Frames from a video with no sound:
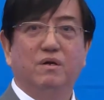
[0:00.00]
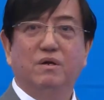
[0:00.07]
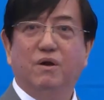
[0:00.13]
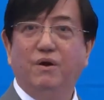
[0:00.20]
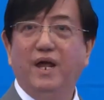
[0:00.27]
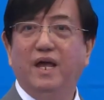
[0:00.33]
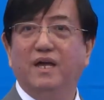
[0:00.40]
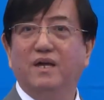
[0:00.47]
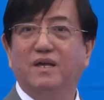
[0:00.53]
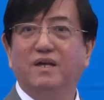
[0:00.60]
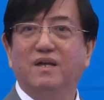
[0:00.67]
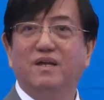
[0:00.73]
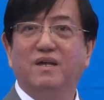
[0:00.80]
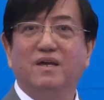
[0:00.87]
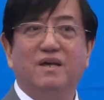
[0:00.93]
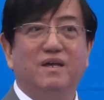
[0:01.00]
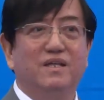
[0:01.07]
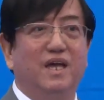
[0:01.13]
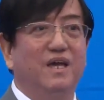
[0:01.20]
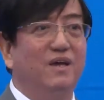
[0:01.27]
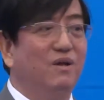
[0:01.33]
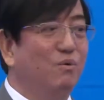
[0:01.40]
Correct.
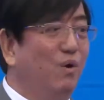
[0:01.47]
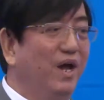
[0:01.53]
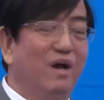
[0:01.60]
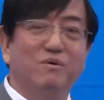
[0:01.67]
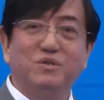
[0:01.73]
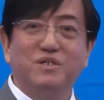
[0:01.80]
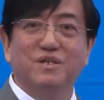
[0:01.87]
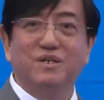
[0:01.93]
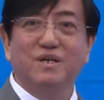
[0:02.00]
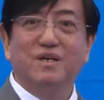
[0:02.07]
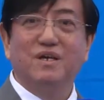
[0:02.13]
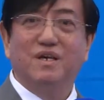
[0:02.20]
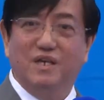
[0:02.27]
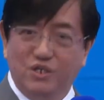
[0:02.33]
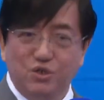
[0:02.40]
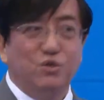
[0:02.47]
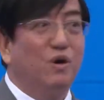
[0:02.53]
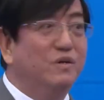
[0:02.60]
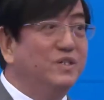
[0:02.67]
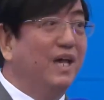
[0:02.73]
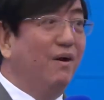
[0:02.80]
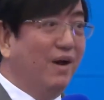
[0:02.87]
Then what else? It's you
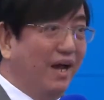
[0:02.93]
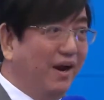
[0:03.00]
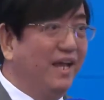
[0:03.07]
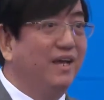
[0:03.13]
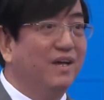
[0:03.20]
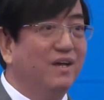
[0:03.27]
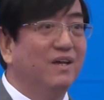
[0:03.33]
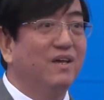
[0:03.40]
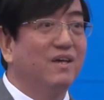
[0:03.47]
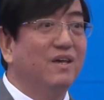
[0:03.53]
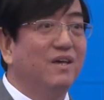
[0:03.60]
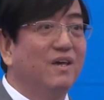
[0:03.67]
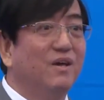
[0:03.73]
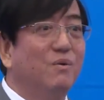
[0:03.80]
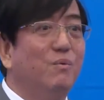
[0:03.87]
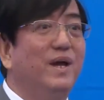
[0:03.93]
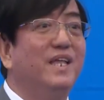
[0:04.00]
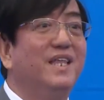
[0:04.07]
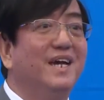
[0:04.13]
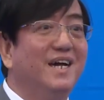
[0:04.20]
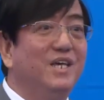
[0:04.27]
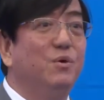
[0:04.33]
yourself, right?
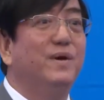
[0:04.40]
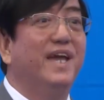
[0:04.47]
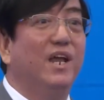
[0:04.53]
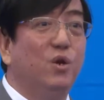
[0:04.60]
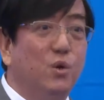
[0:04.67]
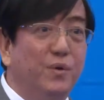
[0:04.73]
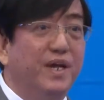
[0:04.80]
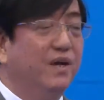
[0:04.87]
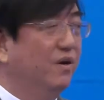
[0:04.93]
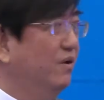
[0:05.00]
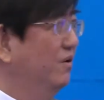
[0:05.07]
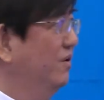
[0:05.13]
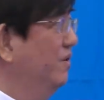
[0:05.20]
Whether you can do it or not.